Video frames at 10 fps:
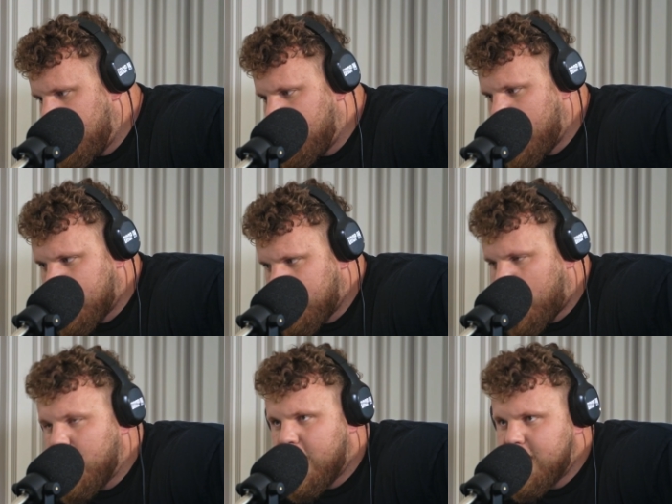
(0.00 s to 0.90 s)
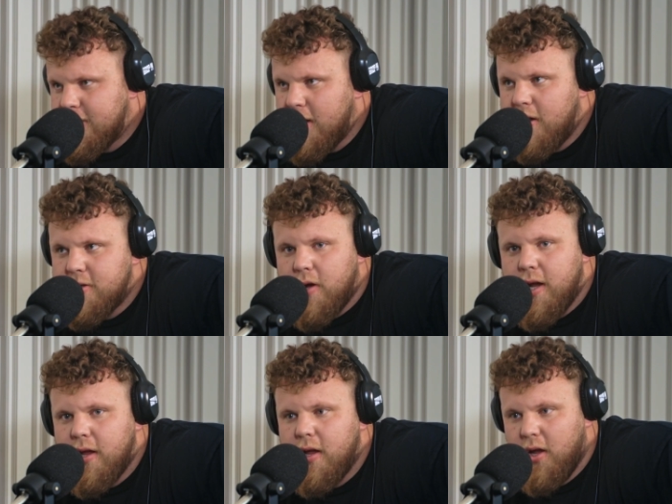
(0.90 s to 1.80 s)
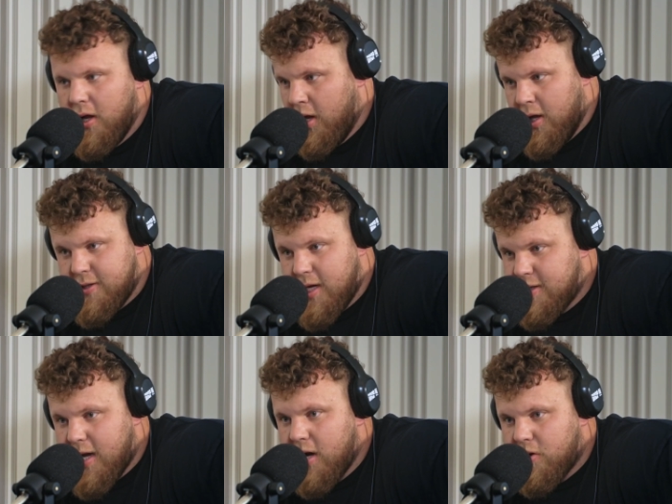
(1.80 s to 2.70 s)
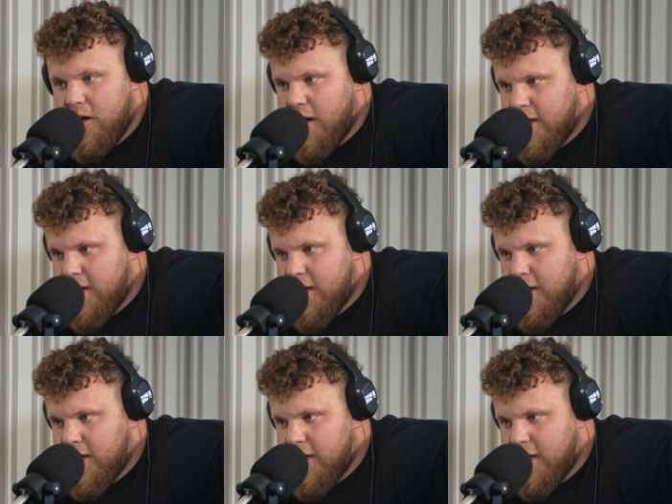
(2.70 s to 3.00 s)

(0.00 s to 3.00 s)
like pointless. And so I just started going, I